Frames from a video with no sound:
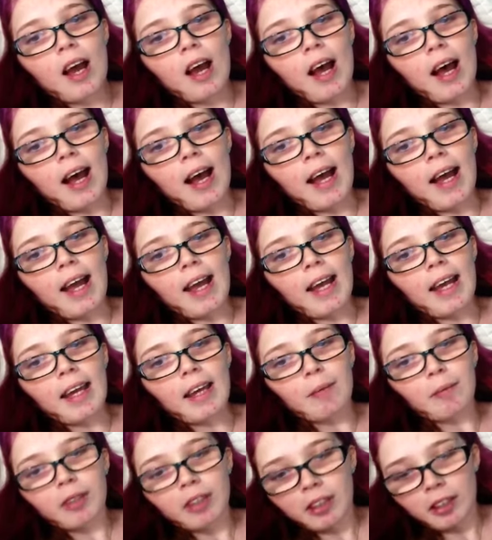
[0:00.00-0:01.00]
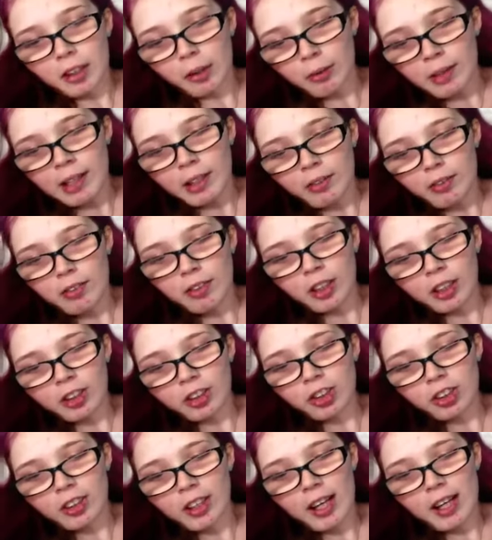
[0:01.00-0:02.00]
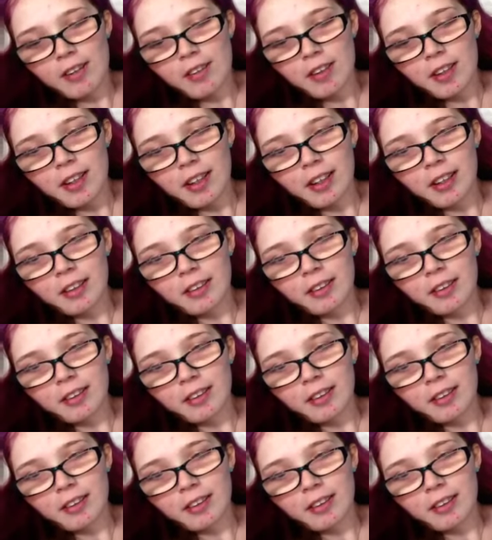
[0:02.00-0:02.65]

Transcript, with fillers: I am gonna go now. Talk to you guys later.